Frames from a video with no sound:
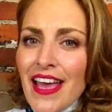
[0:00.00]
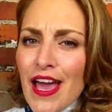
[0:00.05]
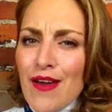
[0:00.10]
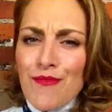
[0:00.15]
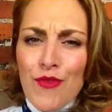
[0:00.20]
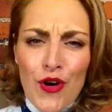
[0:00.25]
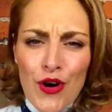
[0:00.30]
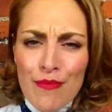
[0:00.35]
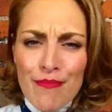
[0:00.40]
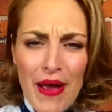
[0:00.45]
And
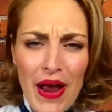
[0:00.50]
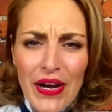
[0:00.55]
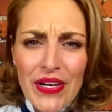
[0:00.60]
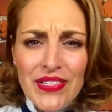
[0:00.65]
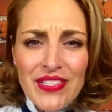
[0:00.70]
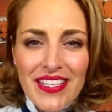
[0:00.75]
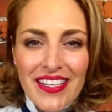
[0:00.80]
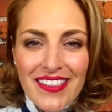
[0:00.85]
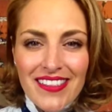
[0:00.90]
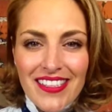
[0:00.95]
more
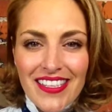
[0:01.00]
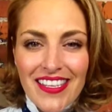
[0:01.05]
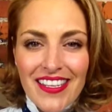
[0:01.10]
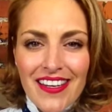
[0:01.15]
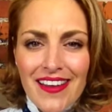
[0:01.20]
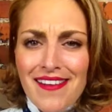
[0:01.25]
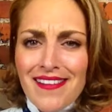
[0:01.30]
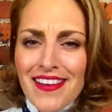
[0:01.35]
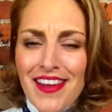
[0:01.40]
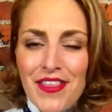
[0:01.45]

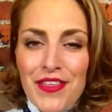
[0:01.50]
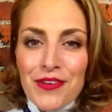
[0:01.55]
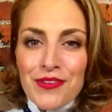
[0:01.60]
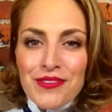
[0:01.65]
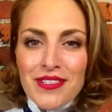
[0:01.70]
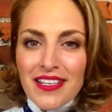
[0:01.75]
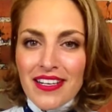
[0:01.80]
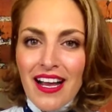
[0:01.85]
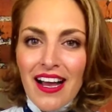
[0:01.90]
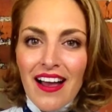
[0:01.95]
embarrassingly, neither
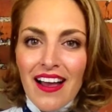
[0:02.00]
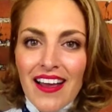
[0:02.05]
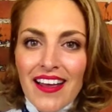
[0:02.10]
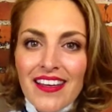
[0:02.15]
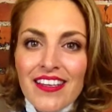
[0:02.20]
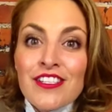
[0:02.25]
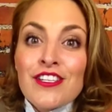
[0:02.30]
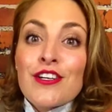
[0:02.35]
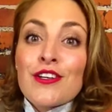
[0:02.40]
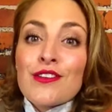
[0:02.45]
did
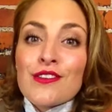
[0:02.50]
I.